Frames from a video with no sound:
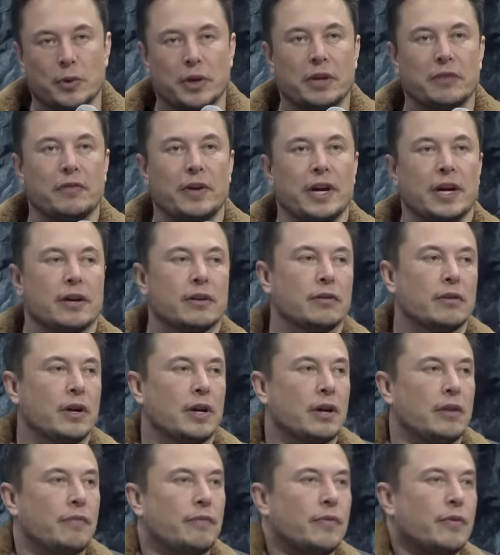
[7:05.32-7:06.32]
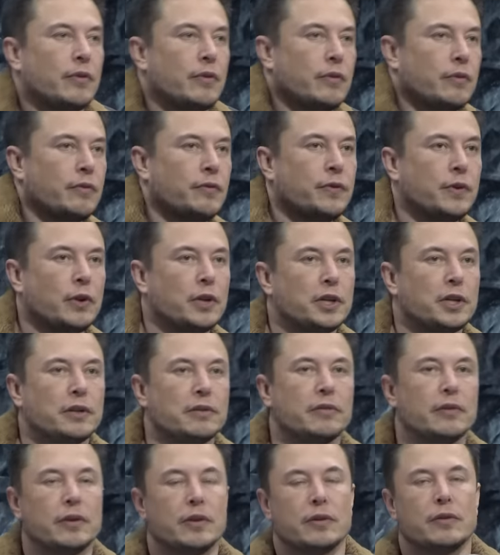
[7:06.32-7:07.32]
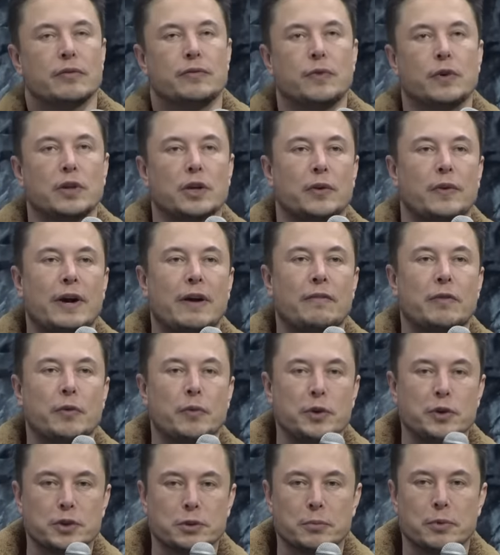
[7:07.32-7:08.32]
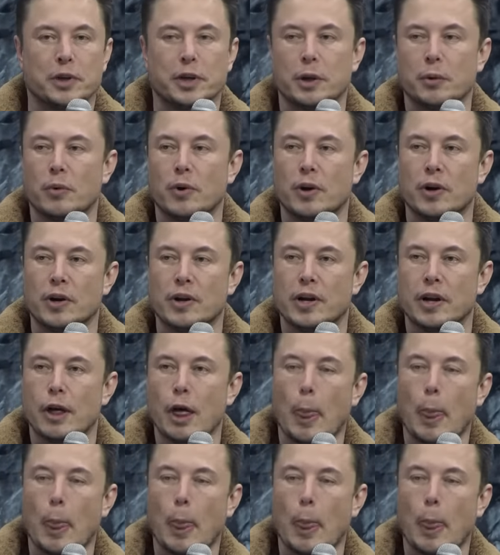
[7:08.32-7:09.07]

we can make um, full, and, full and rapid reusability work,